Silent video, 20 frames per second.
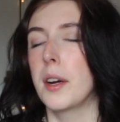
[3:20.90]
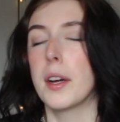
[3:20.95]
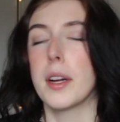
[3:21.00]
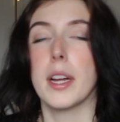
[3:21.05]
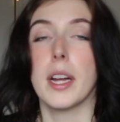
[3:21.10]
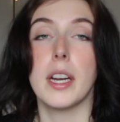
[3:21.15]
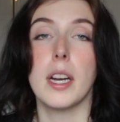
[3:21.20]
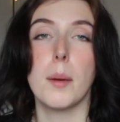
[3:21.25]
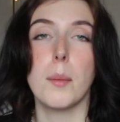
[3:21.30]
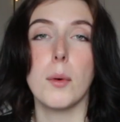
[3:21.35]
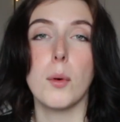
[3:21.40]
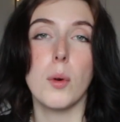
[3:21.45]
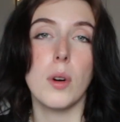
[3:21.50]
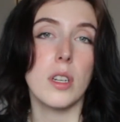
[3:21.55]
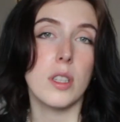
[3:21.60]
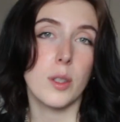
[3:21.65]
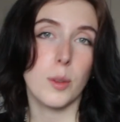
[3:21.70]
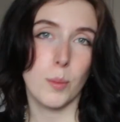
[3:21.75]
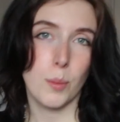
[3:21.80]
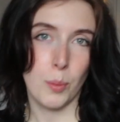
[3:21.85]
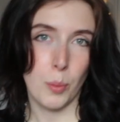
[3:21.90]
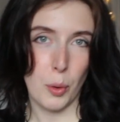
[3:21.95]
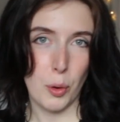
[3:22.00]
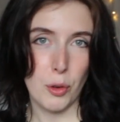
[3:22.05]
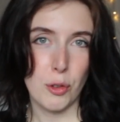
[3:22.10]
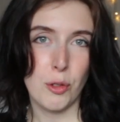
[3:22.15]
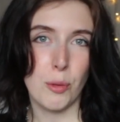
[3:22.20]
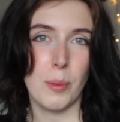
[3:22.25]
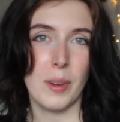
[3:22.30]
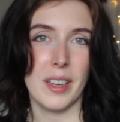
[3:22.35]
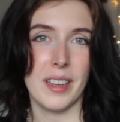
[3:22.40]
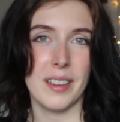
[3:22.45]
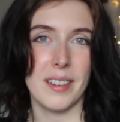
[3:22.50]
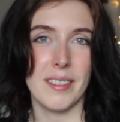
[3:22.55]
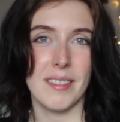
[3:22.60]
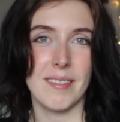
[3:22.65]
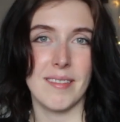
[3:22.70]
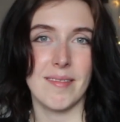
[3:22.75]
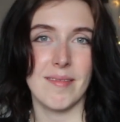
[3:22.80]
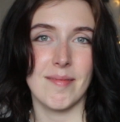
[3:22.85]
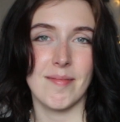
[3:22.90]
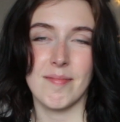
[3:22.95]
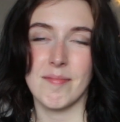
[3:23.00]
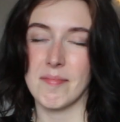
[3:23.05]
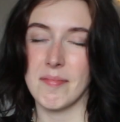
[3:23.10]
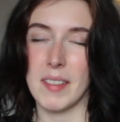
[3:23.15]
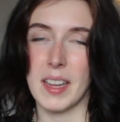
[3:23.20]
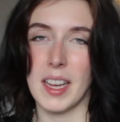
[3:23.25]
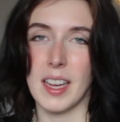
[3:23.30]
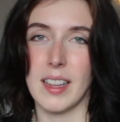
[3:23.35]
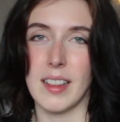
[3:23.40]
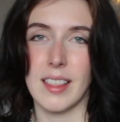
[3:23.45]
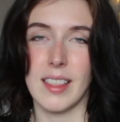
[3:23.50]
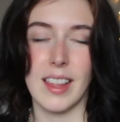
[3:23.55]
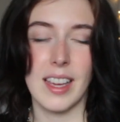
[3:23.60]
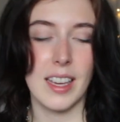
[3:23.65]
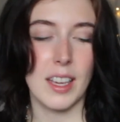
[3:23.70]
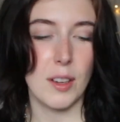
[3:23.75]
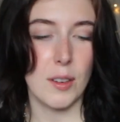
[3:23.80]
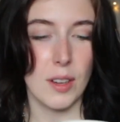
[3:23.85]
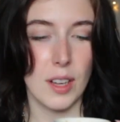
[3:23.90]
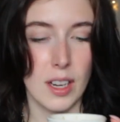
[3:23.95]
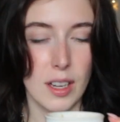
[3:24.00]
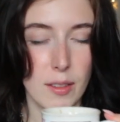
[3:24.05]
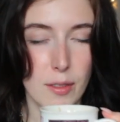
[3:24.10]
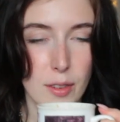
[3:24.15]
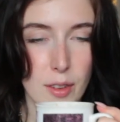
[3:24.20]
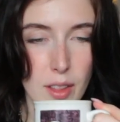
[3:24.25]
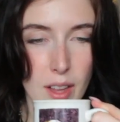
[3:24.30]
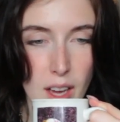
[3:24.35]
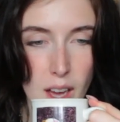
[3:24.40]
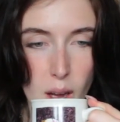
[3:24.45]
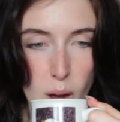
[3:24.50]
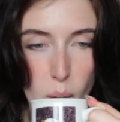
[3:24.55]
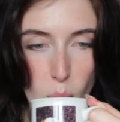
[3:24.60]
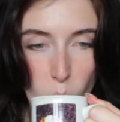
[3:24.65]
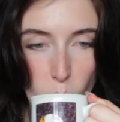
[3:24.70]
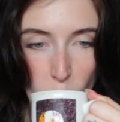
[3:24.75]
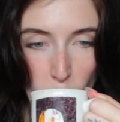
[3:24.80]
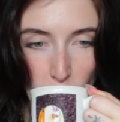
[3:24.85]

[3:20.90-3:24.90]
Okay, number one is movement. Thank you, Kitty, for that.